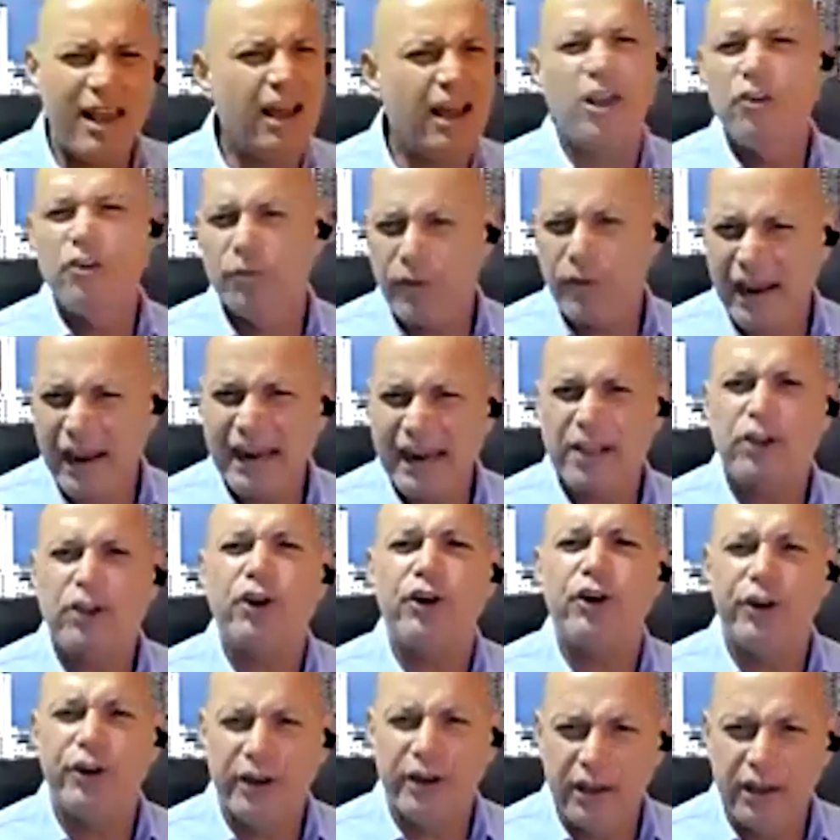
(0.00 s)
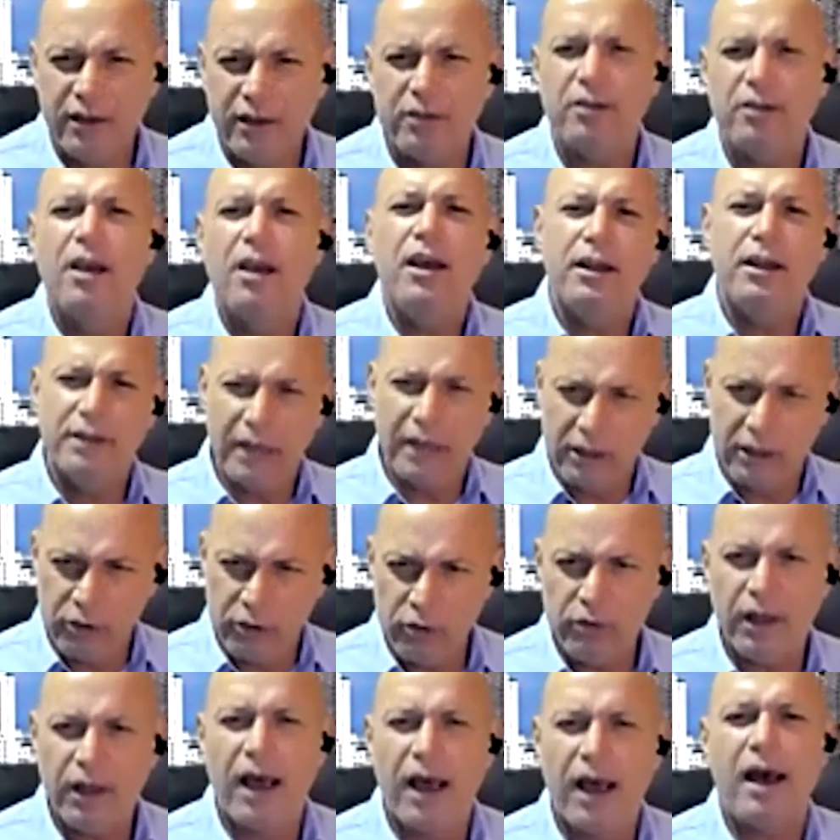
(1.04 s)
And you find attorneys that
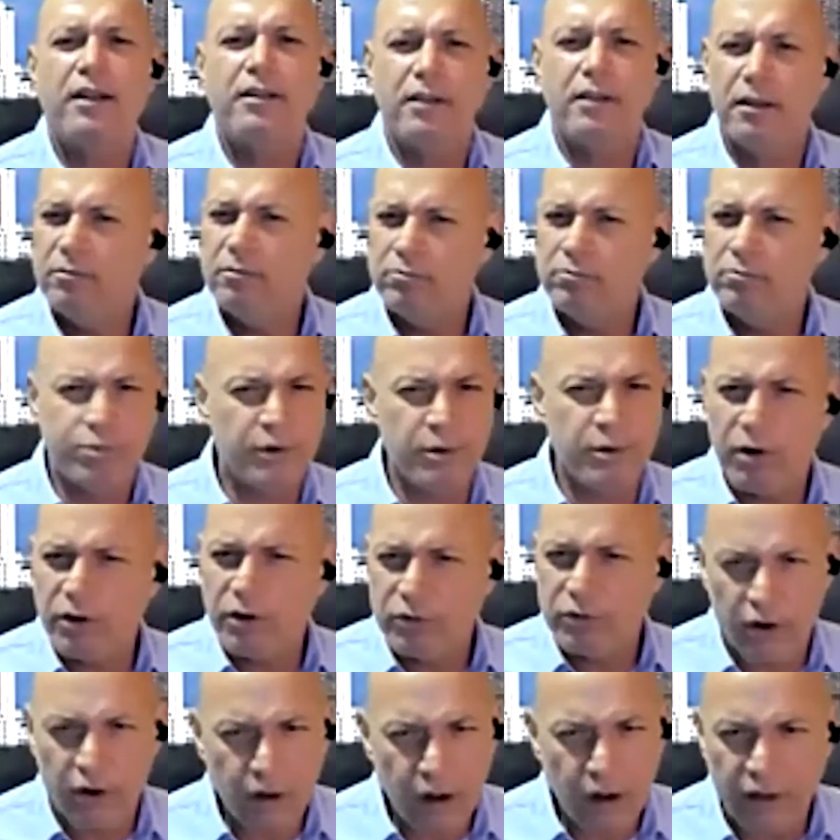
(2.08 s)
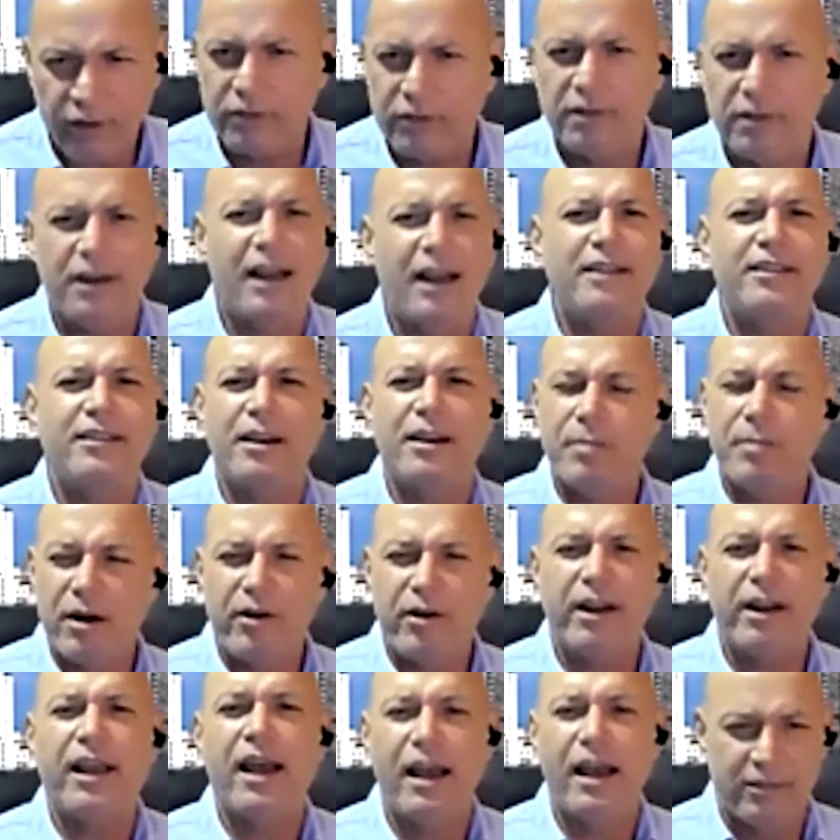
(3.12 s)
do that in pretty much all countries in Latin
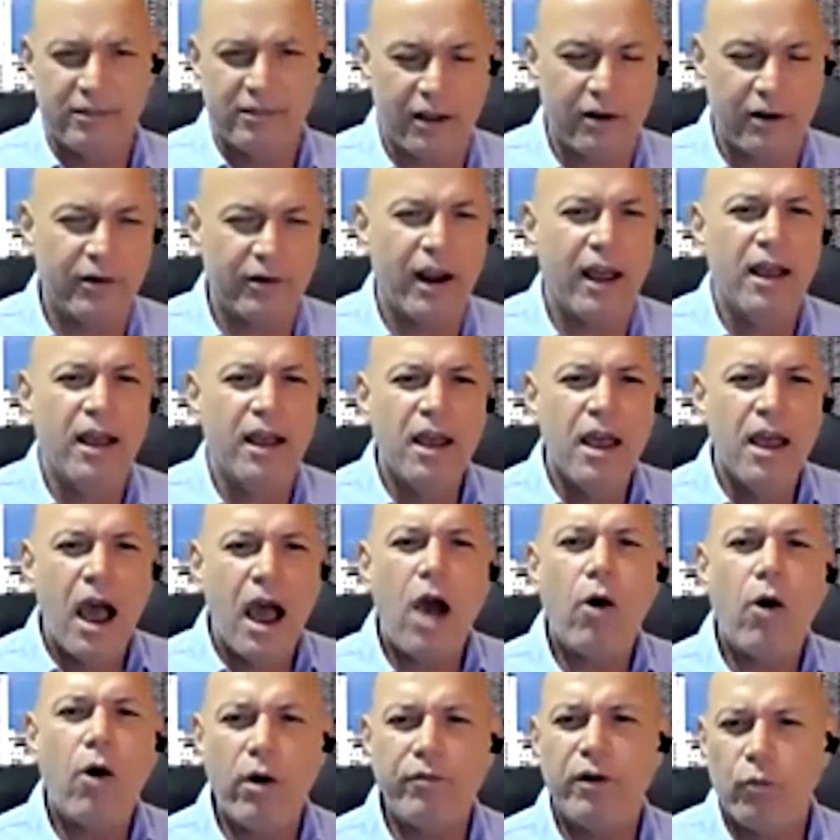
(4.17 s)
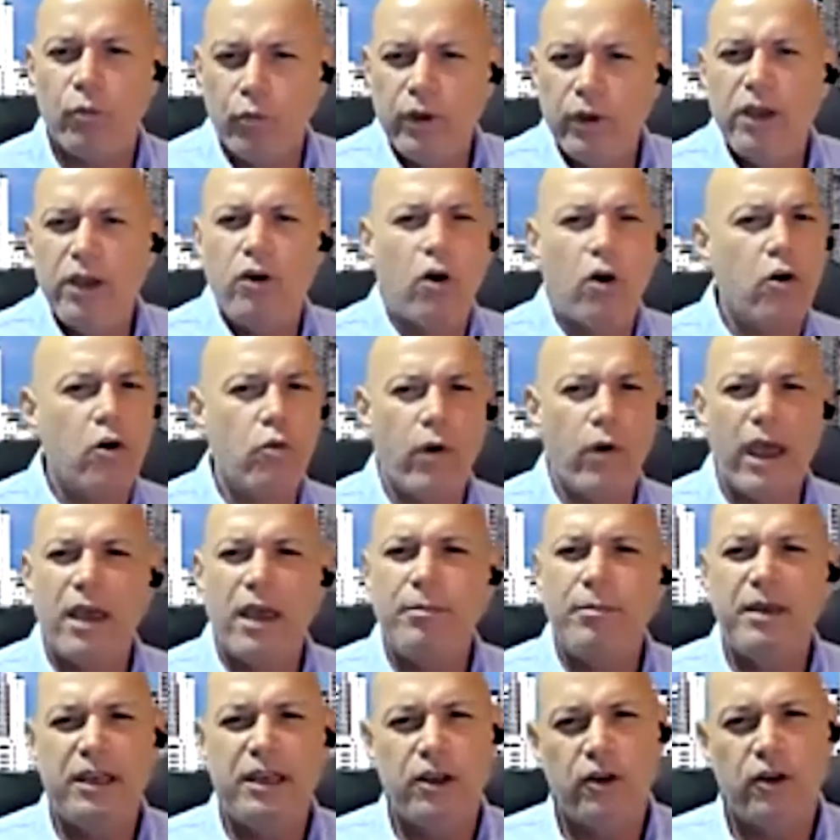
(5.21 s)
America, etc. Right. However, we go way
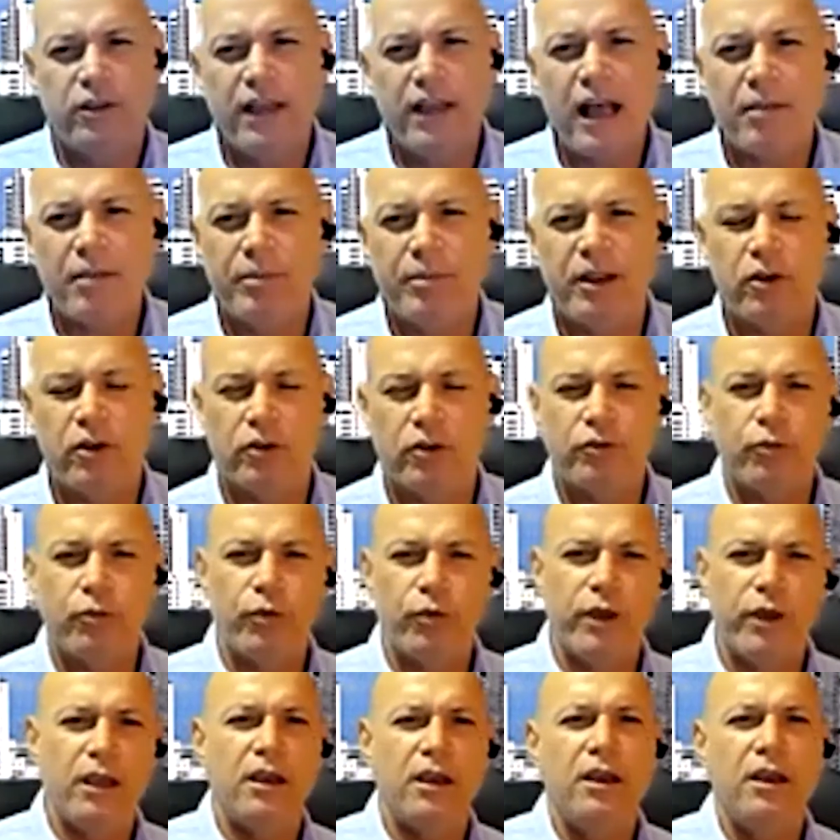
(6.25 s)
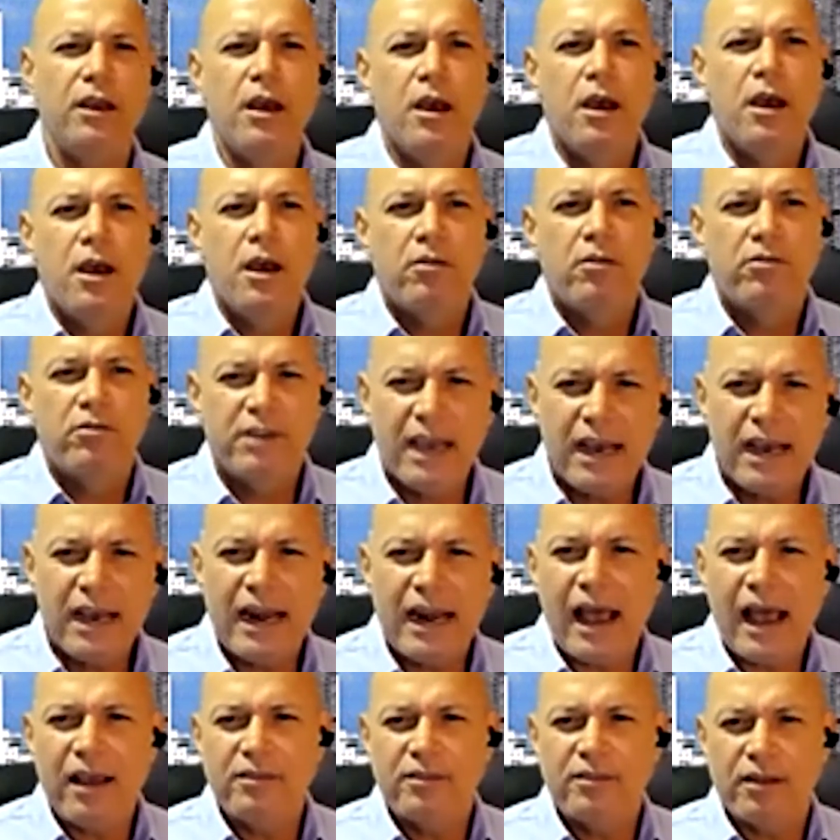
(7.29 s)
beyond that because we
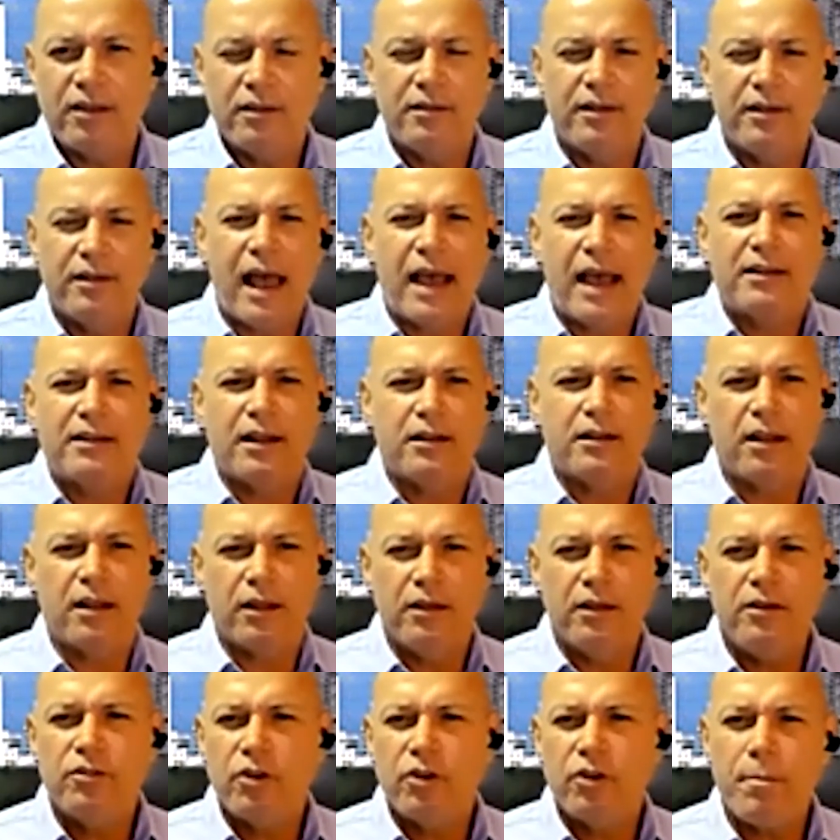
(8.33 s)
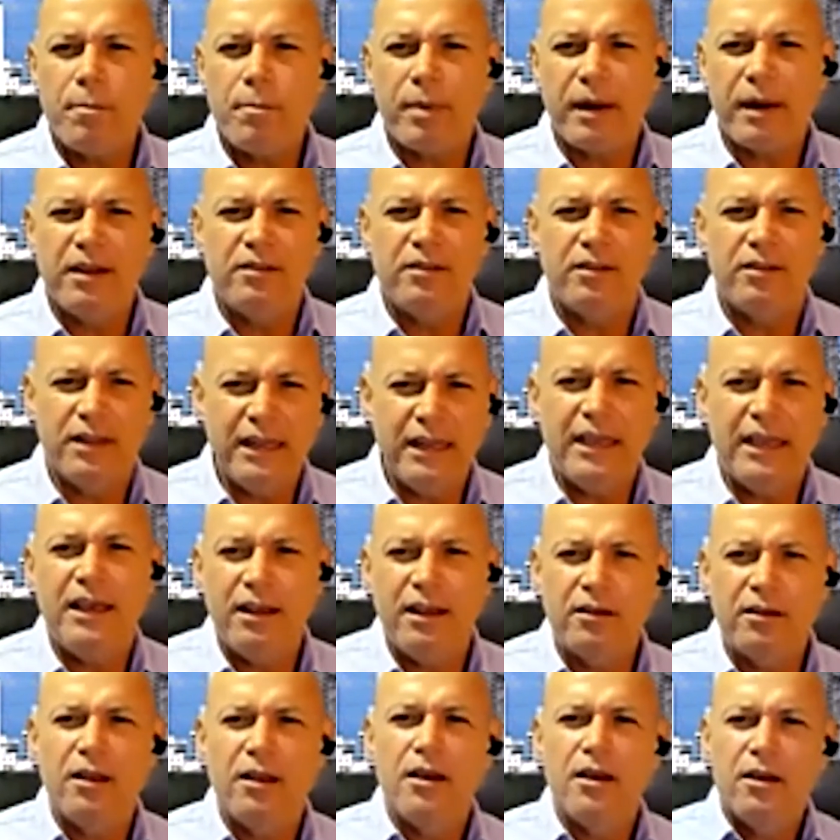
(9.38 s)
realize, Zach, that these companies
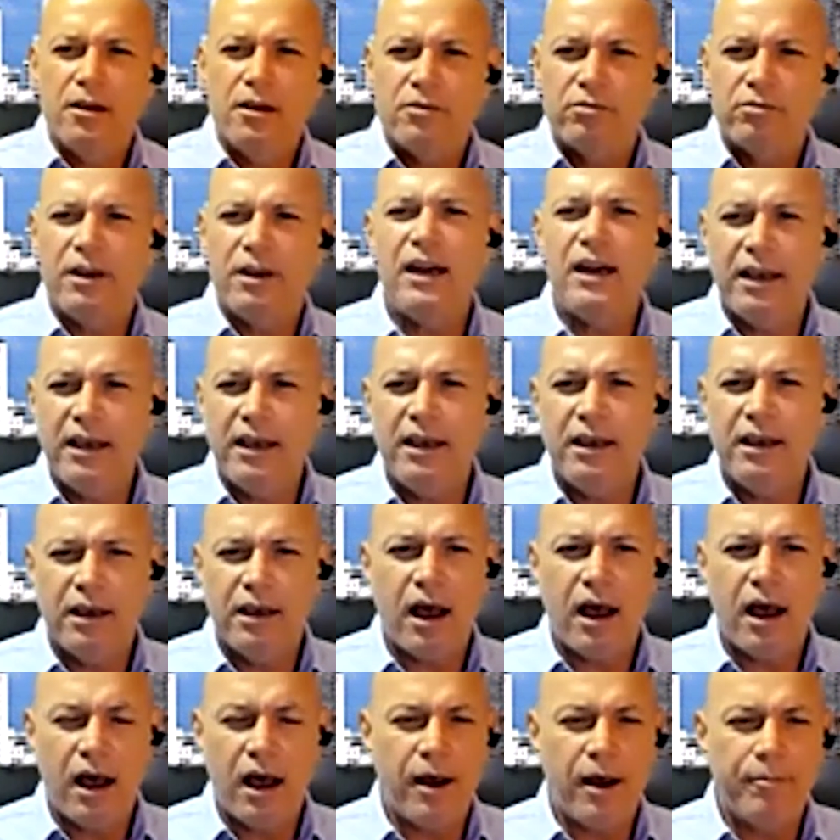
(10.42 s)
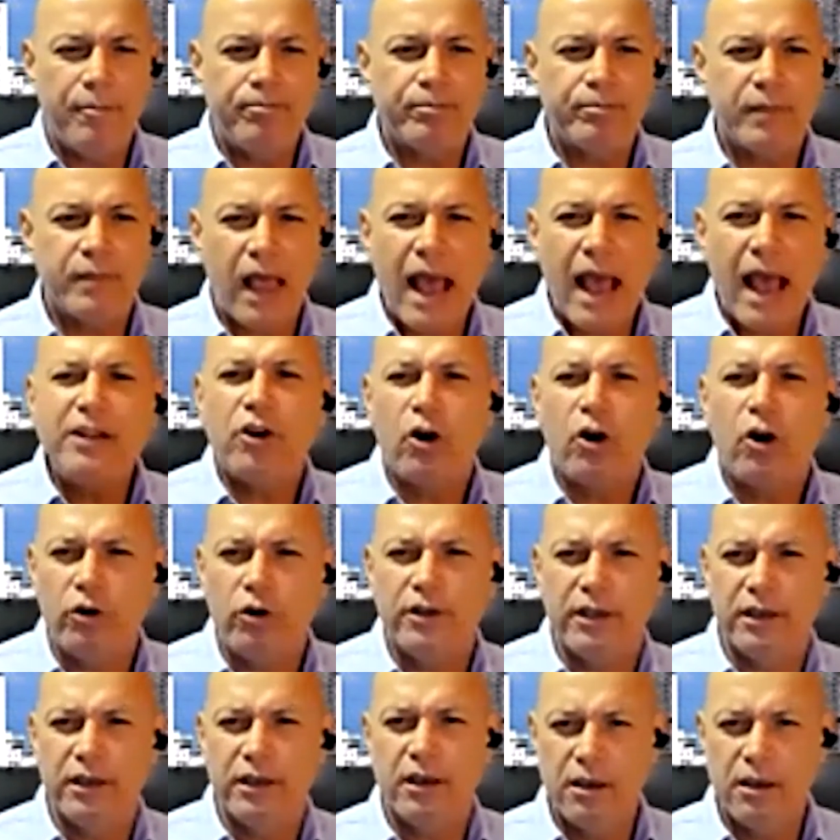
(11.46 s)
need really
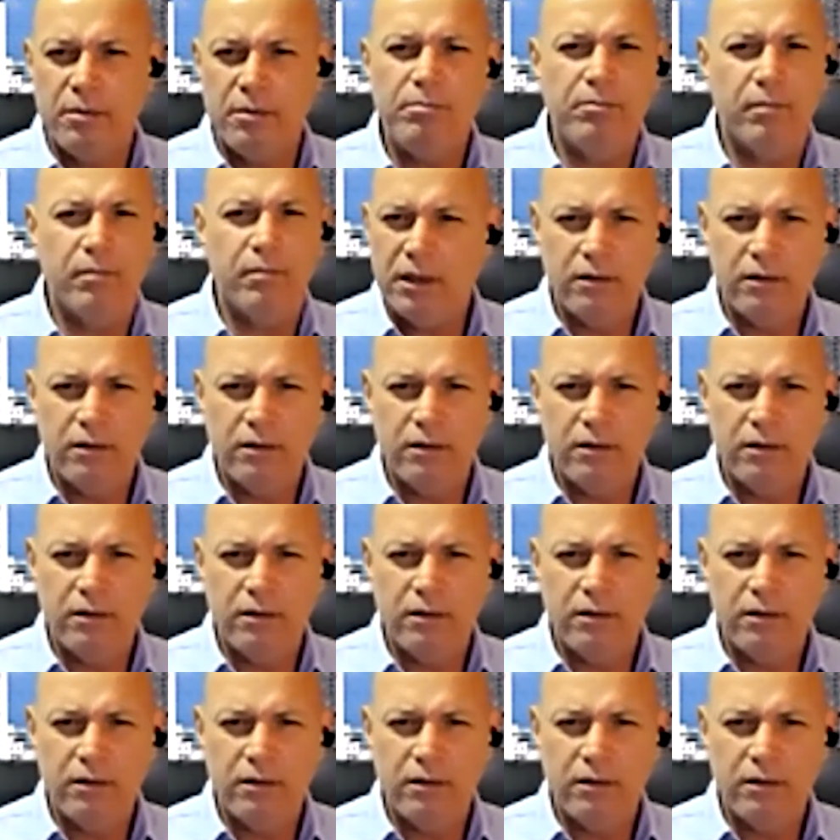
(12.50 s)
hand-holding in